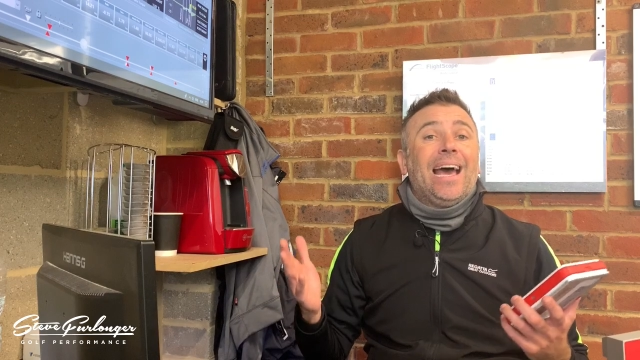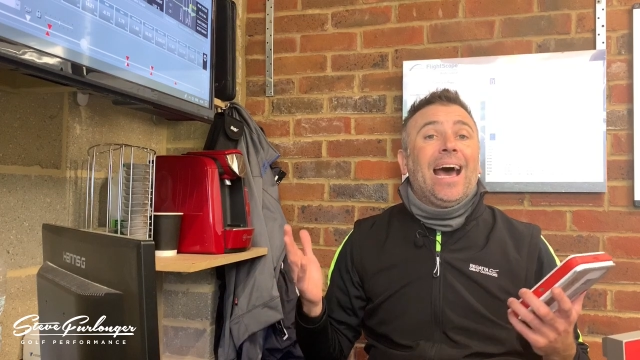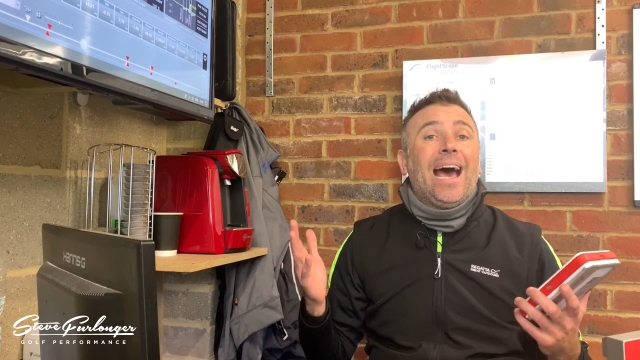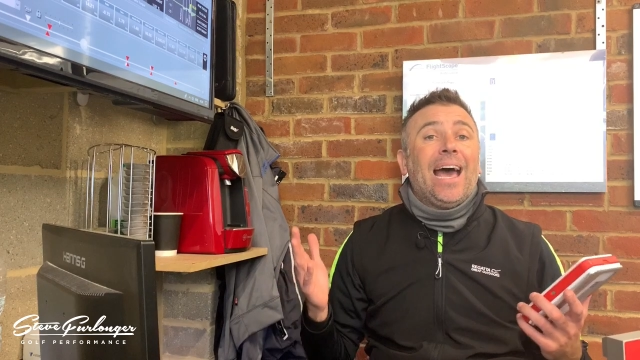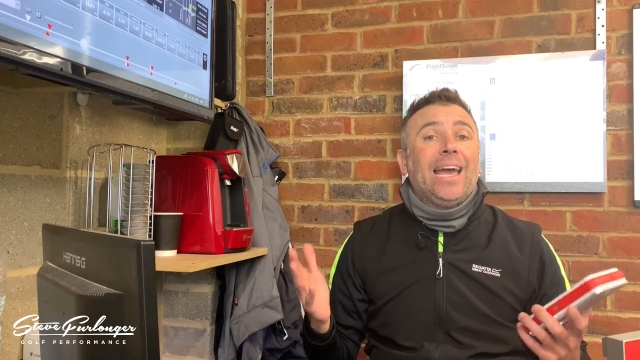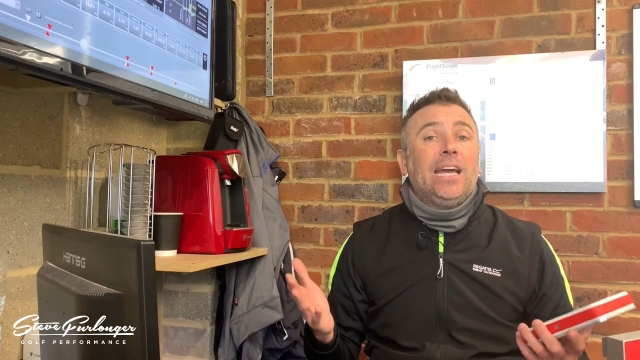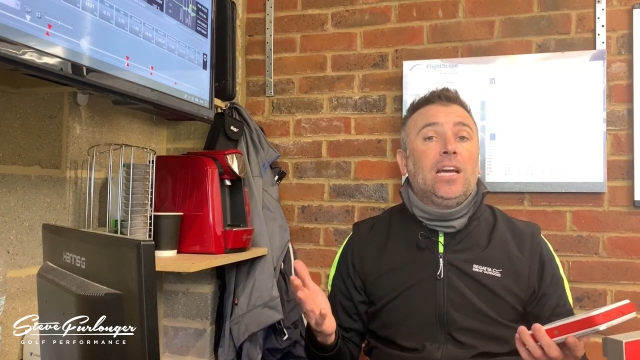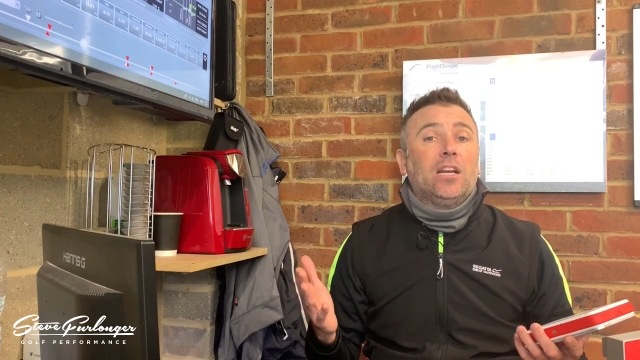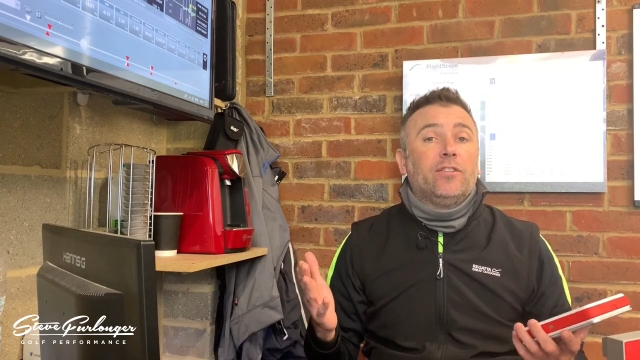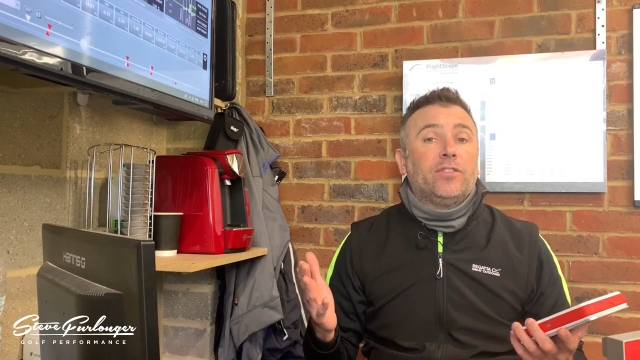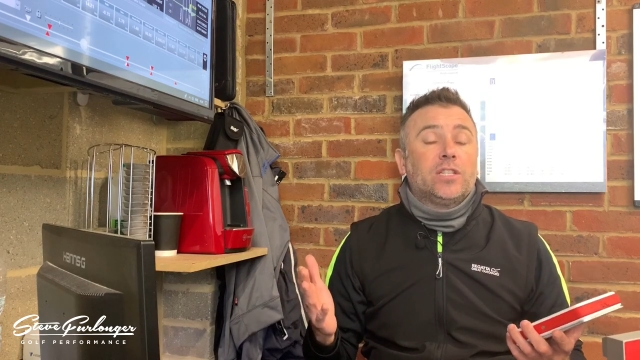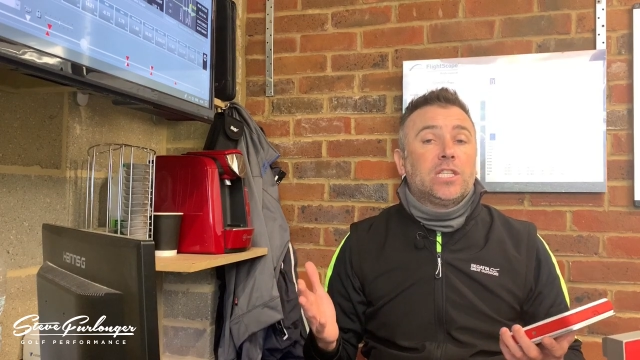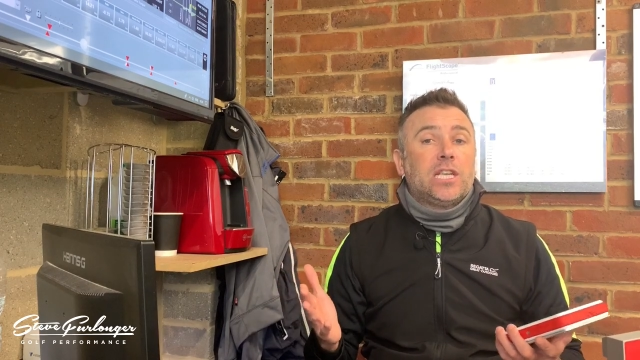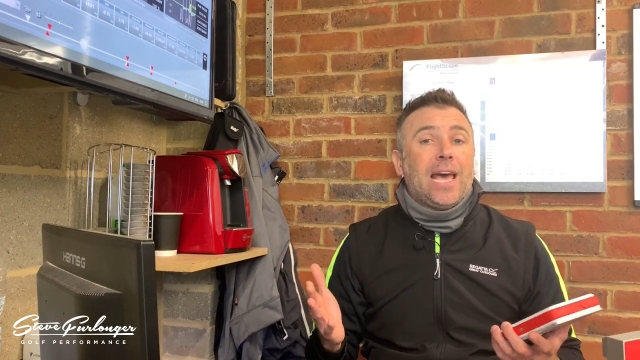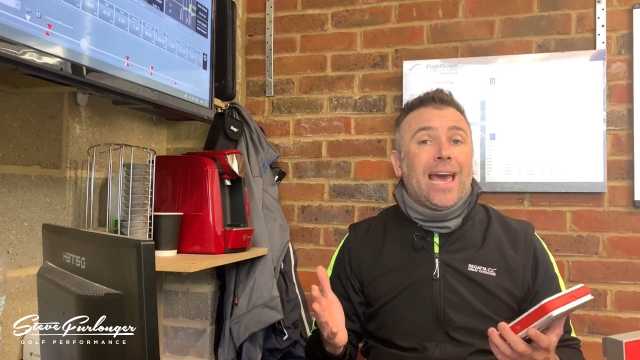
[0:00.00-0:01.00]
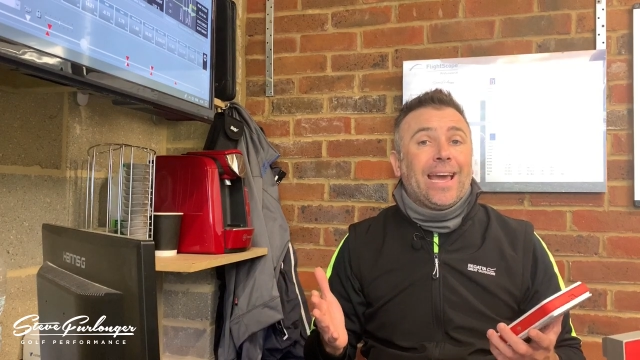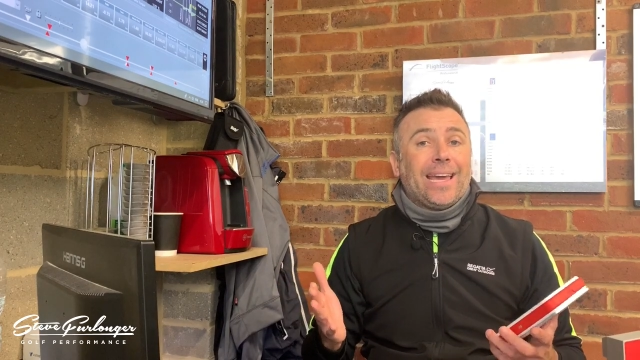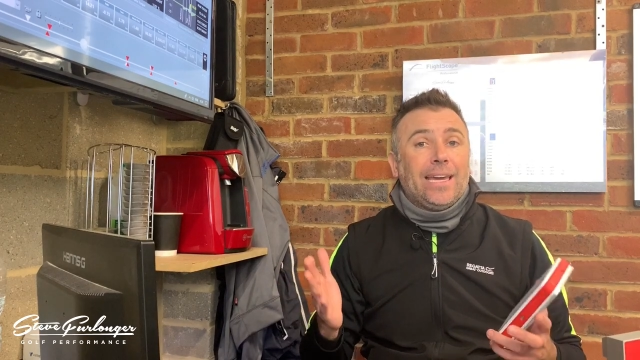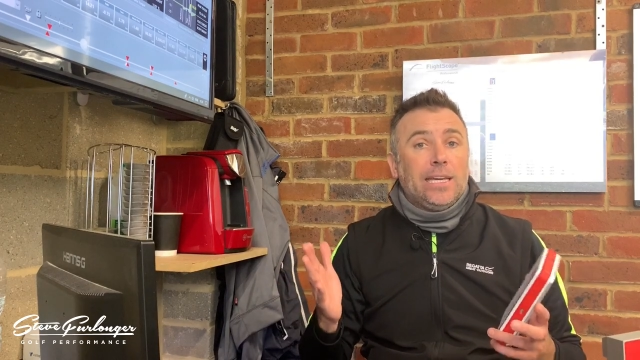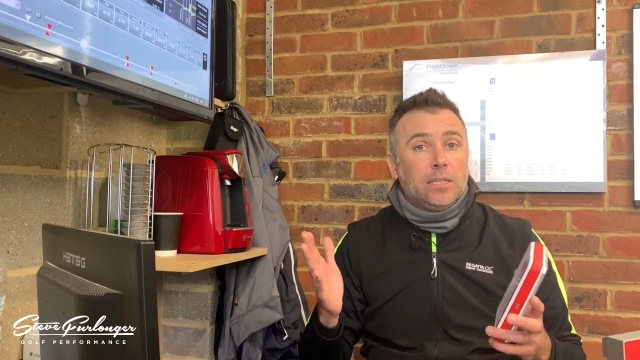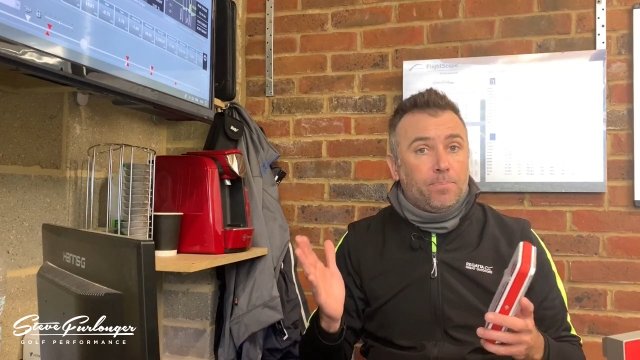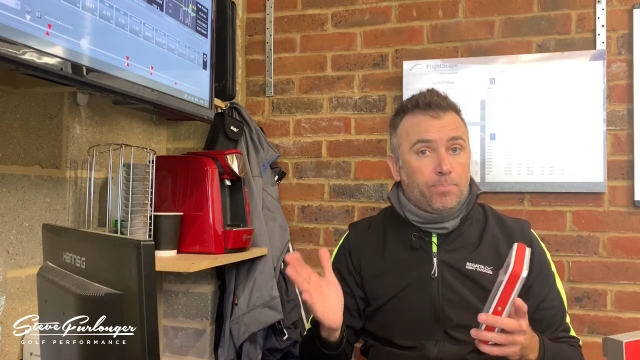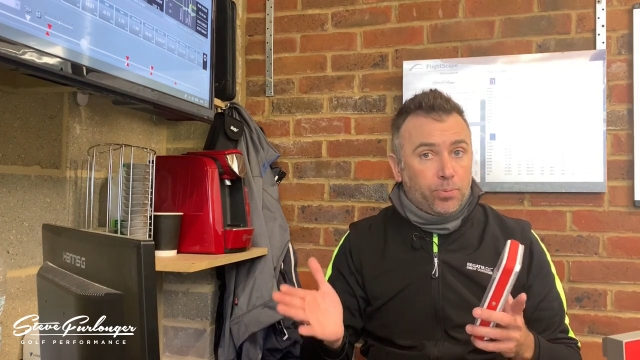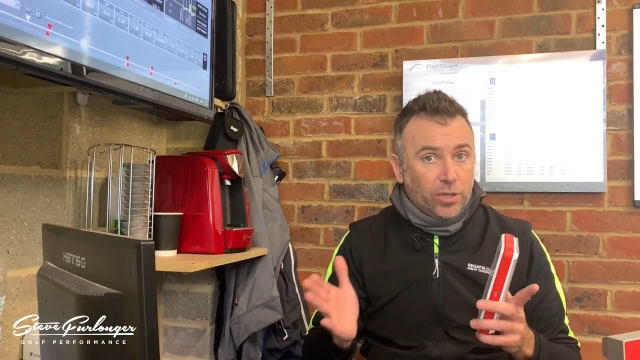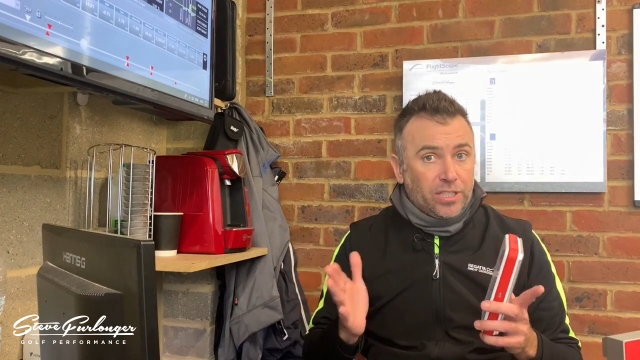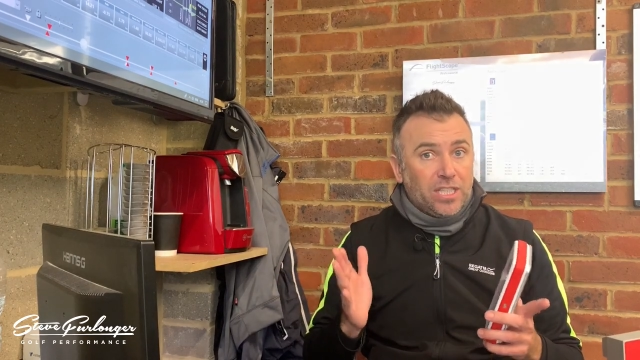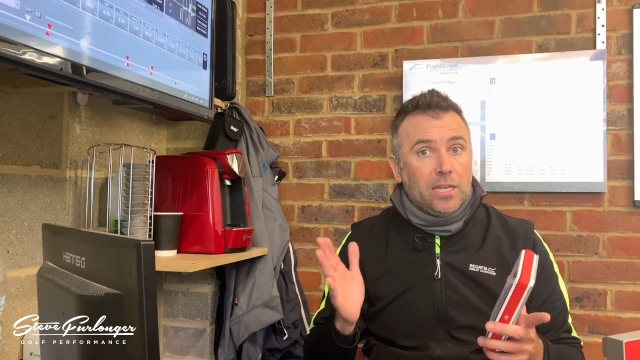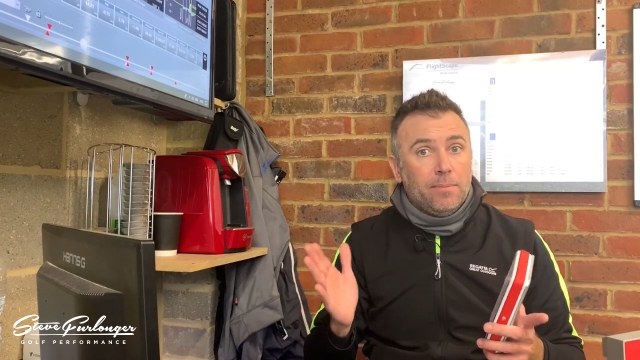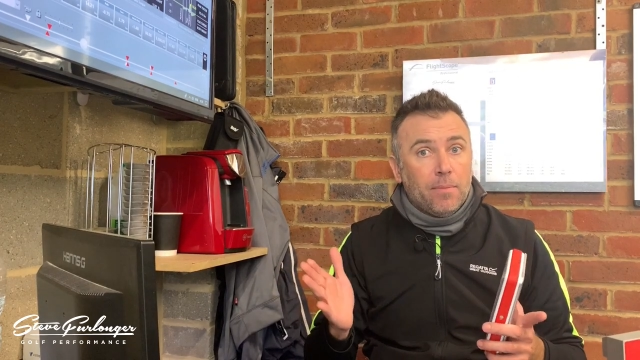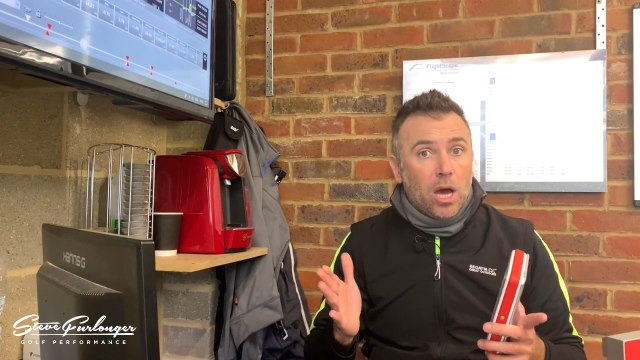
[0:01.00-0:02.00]
Angle of attack is
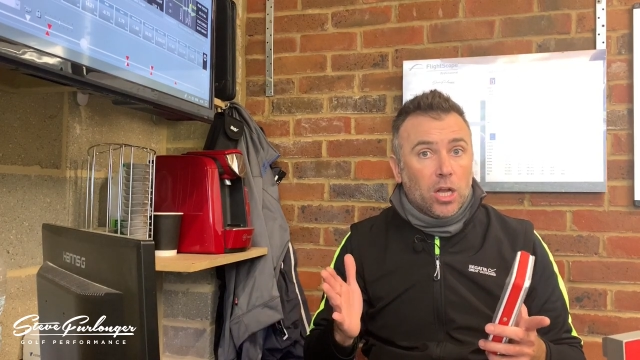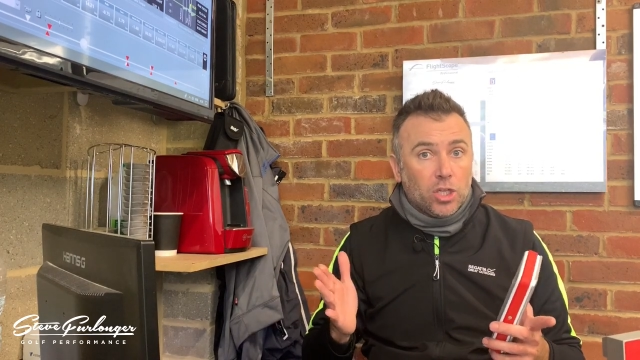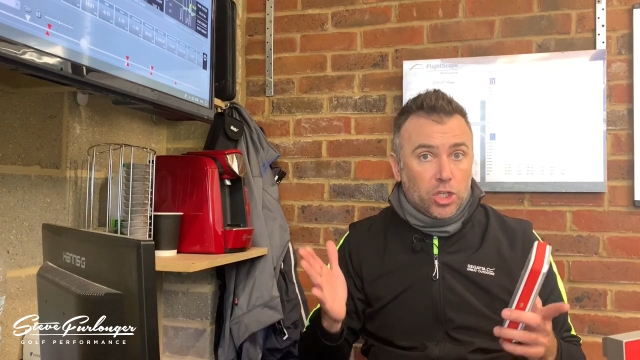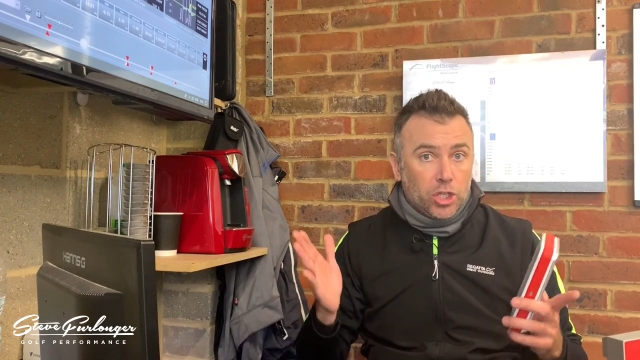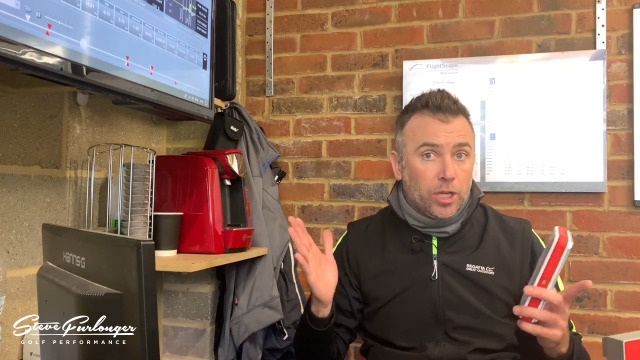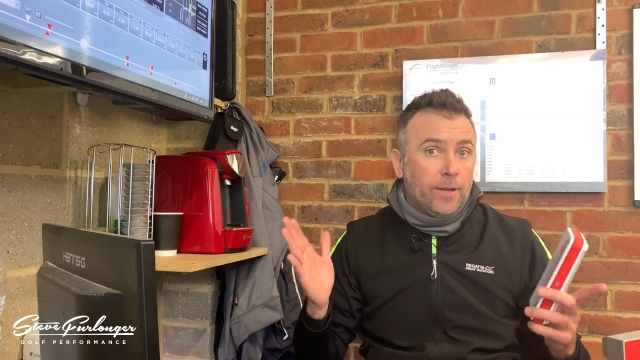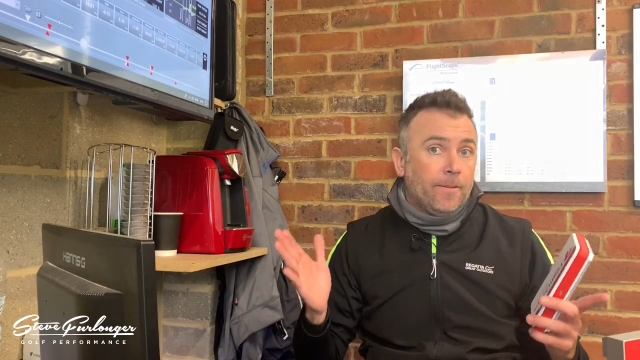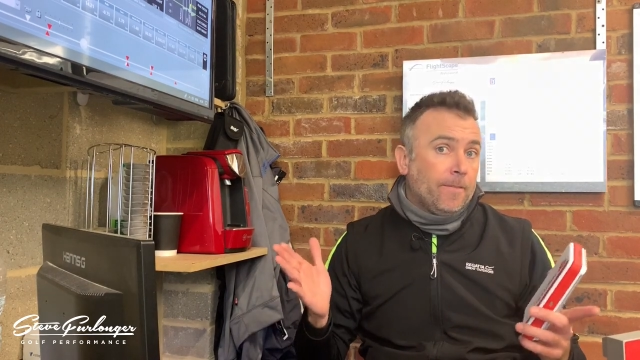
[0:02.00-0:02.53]
pretty much